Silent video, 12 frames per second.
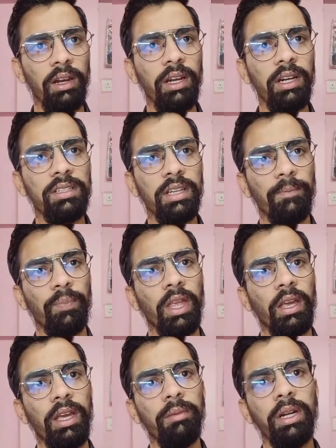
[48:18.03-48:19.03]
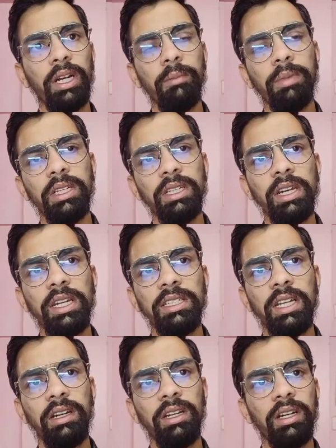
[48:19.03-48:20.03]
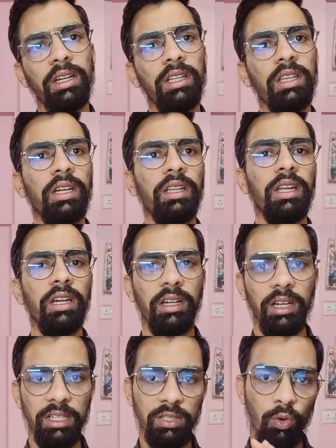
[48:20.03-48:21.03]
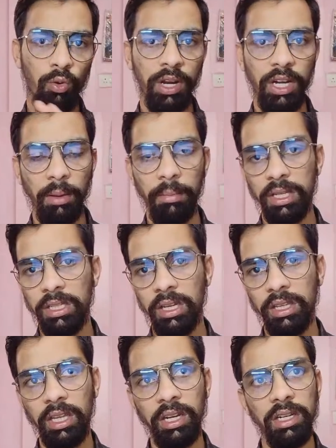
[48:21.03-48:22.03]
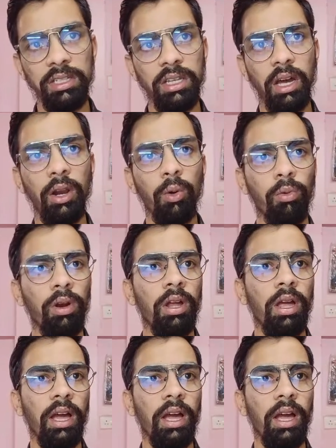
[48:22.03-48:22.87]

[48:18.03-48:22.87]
Let's say if the temperature is less than 33, then it's okay temperature, then it's allowed.